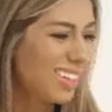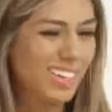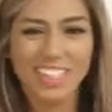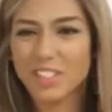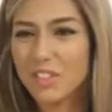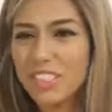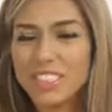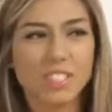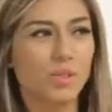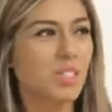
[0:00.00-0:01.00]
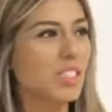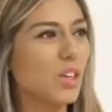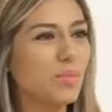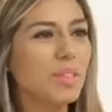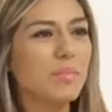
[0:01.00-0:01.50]
I can't really see what's
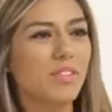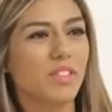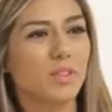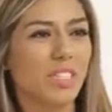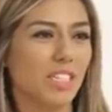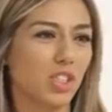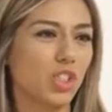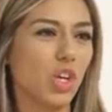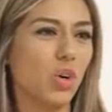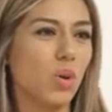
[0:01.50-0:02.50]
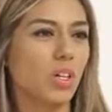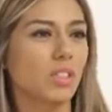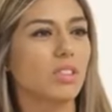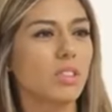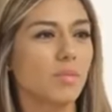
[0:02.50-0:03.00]
going. Maybe if there was like a show
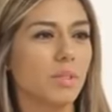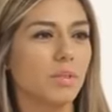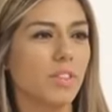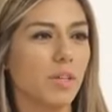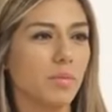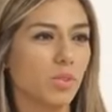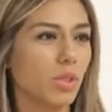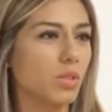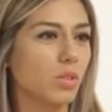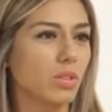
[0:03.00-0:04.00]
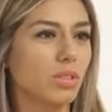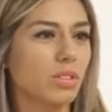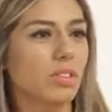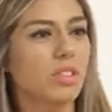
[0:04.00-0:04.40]
on or something. Maybe if Game of Thrones was.